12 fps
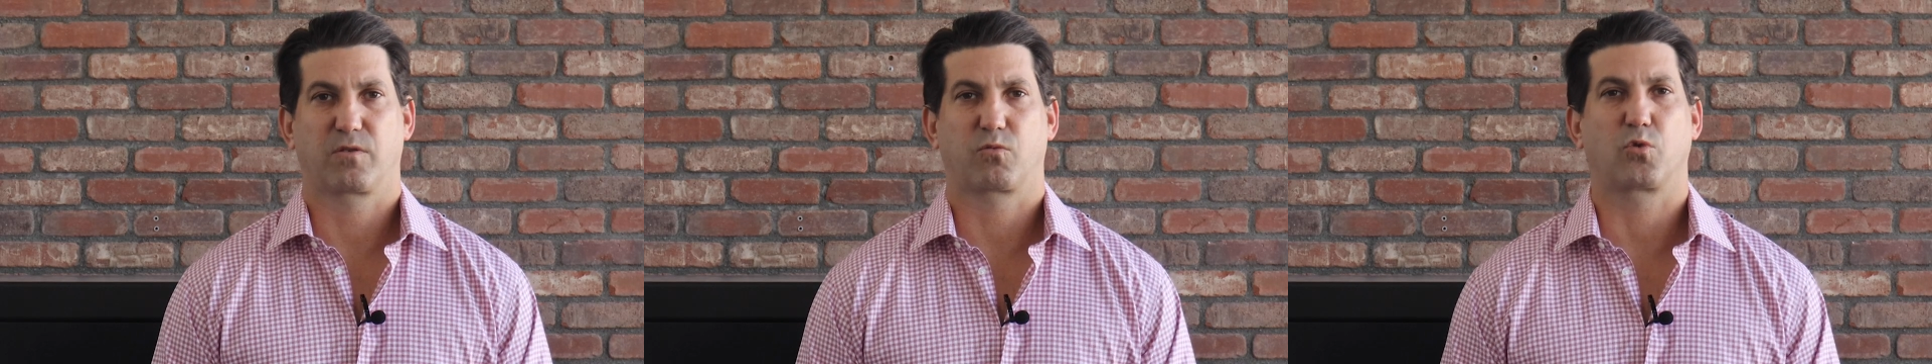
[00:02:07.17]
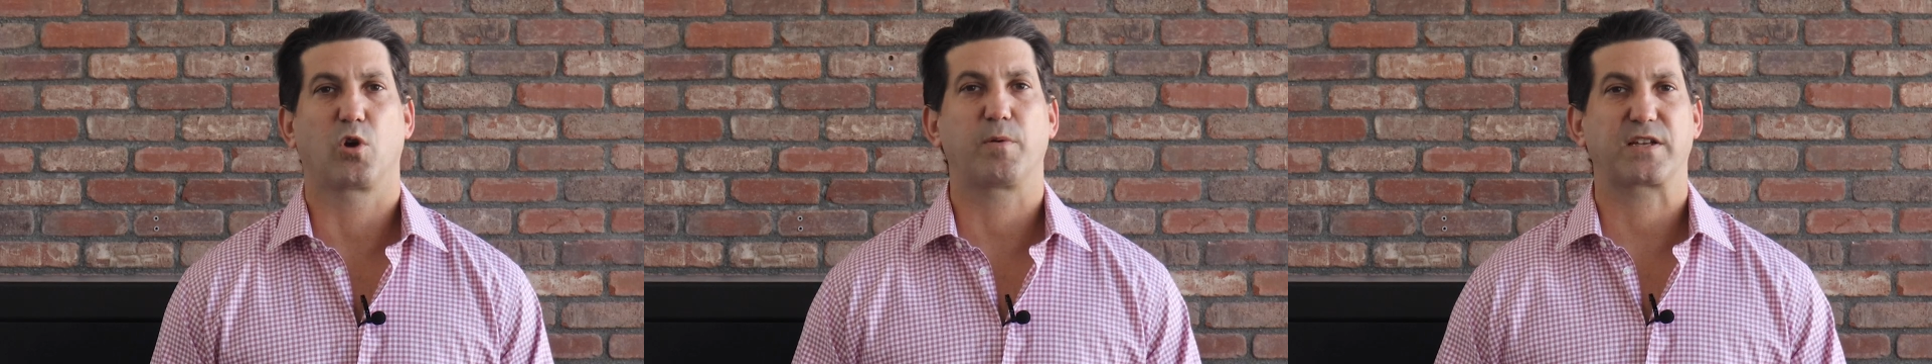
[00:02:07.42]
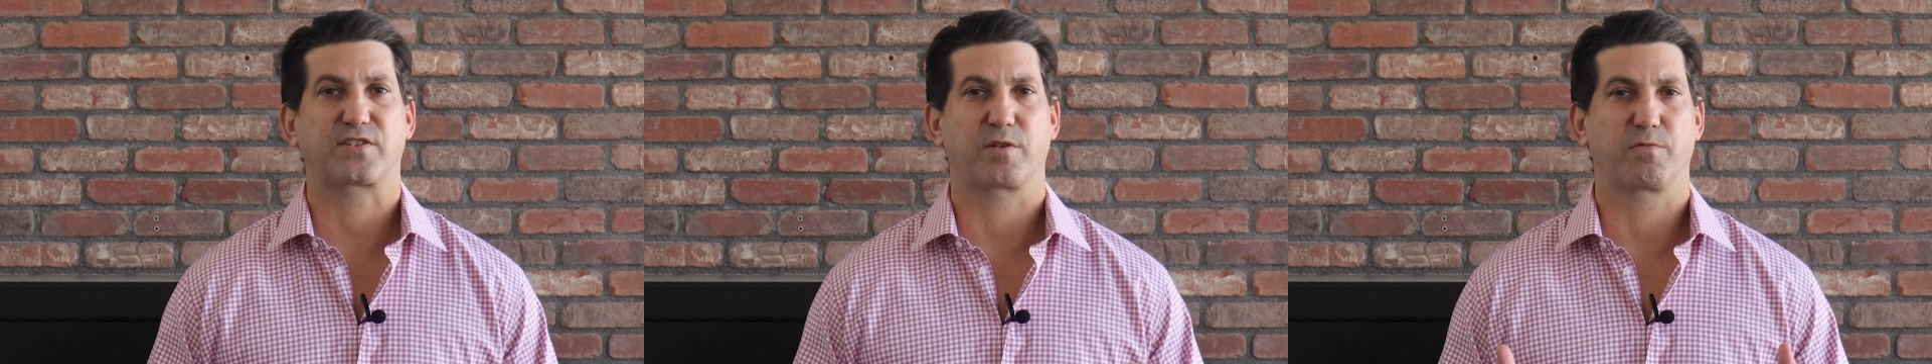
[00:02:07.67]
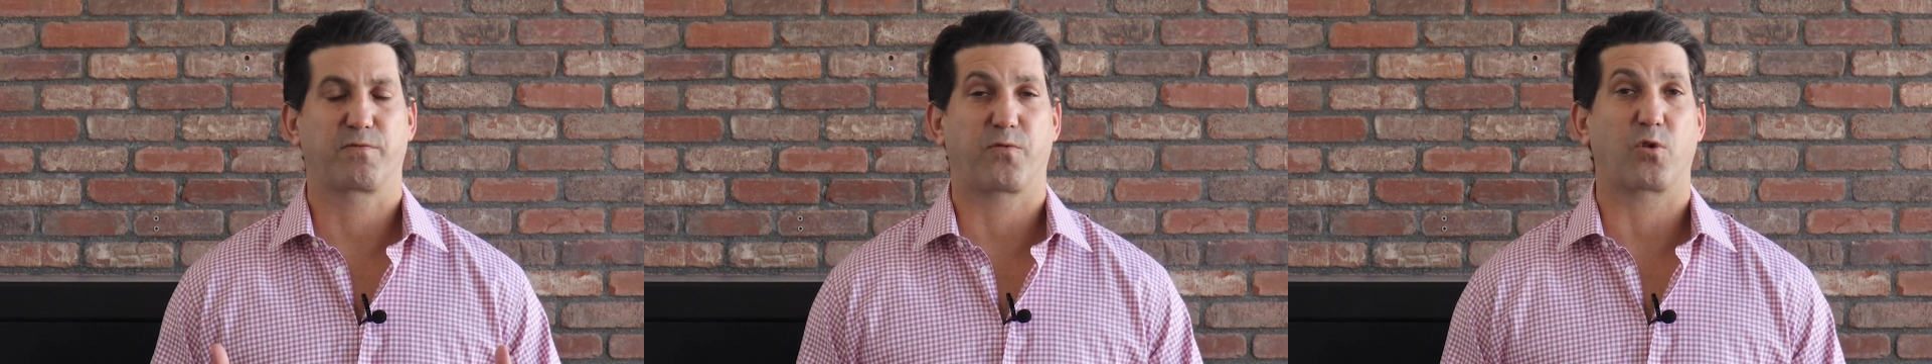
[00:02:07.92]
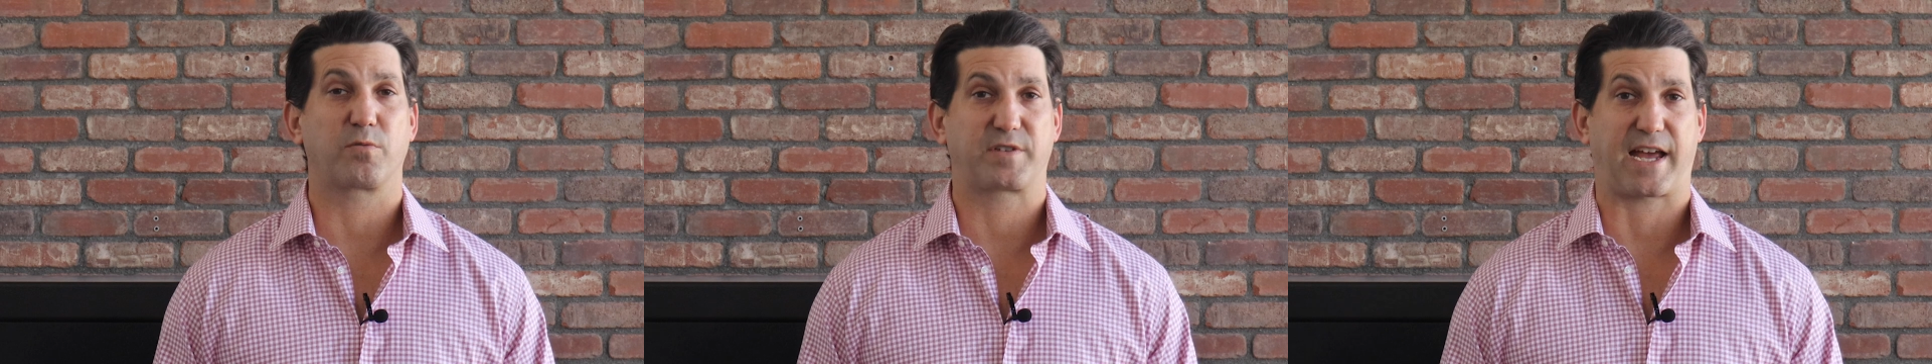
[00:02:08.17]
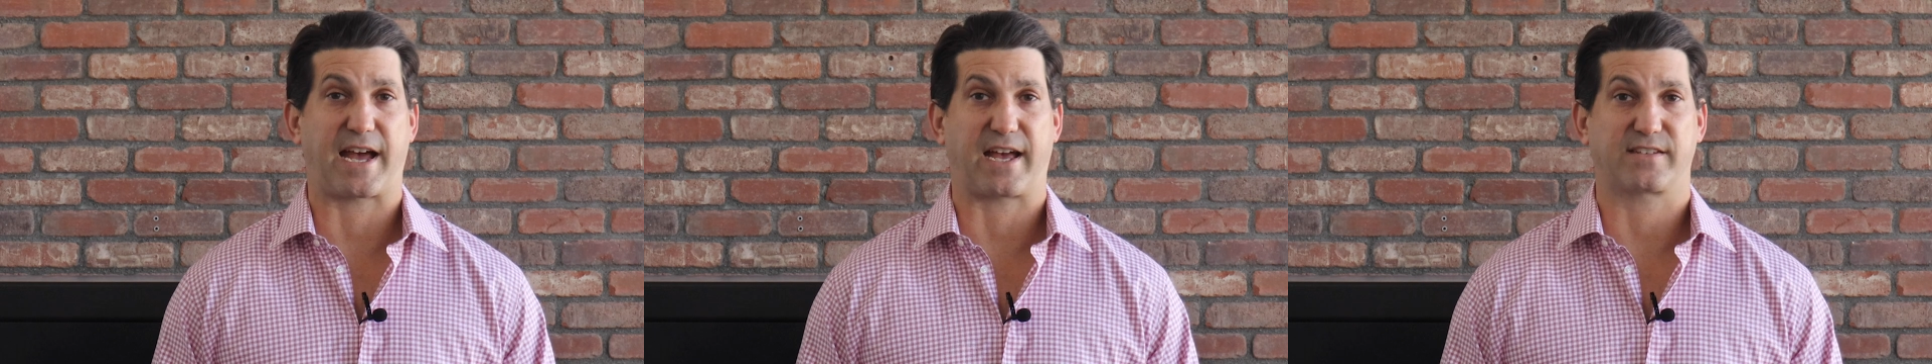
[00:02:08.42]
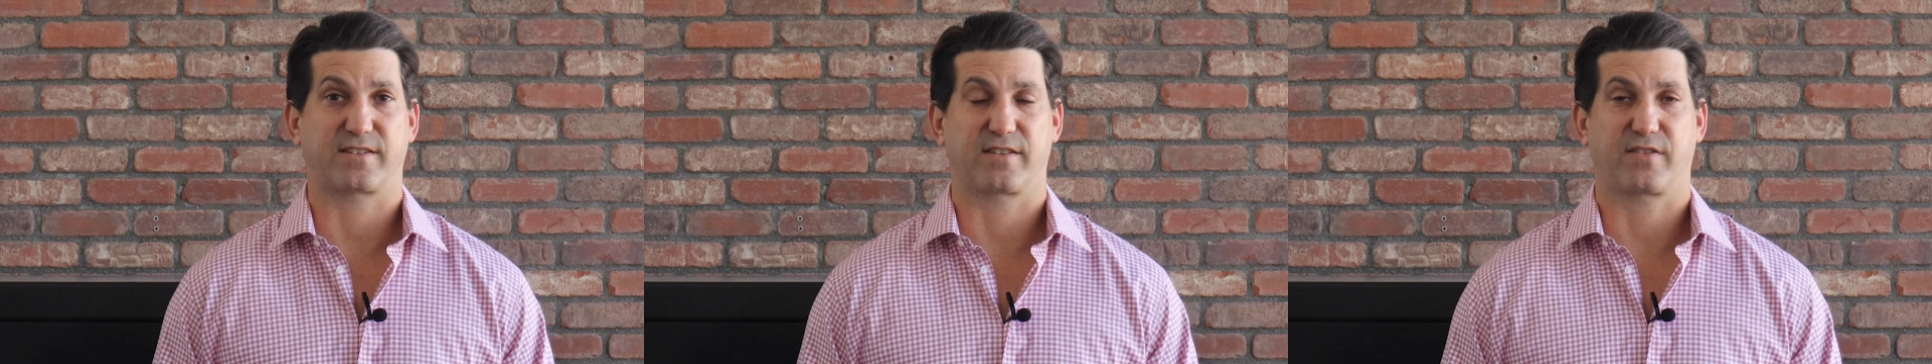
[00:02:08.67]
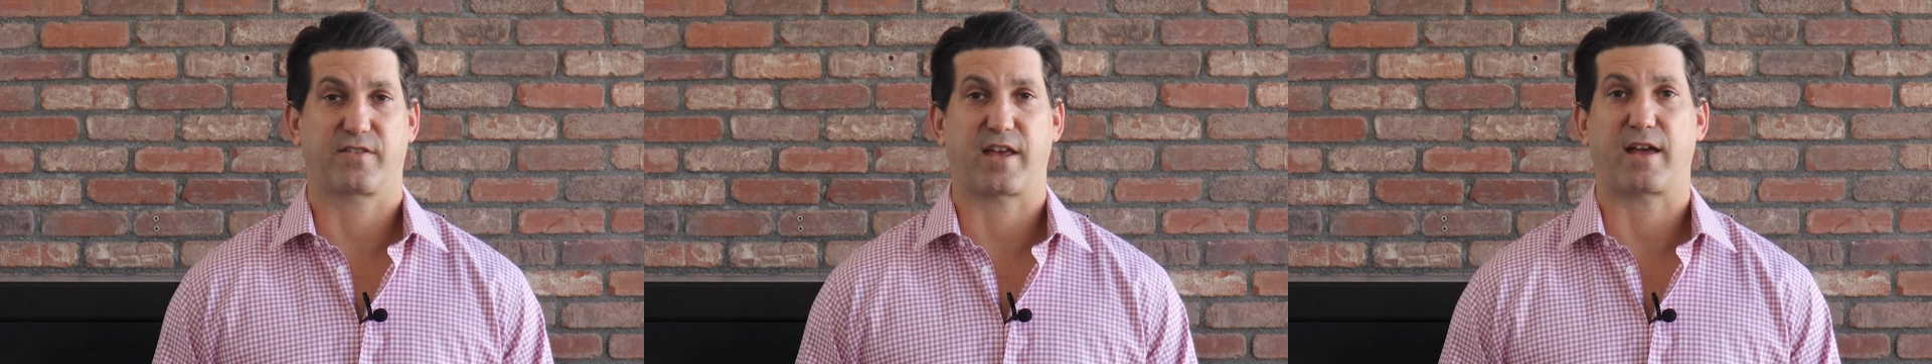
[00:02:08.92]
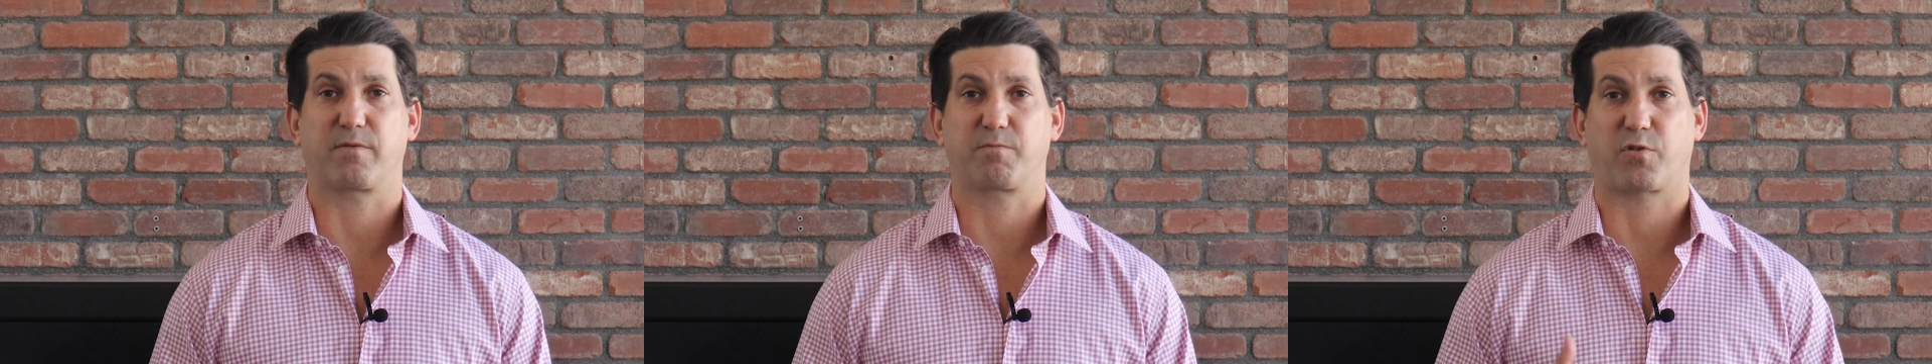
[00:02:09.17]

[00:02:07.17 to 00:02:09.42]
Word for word: Robots can perform tasks that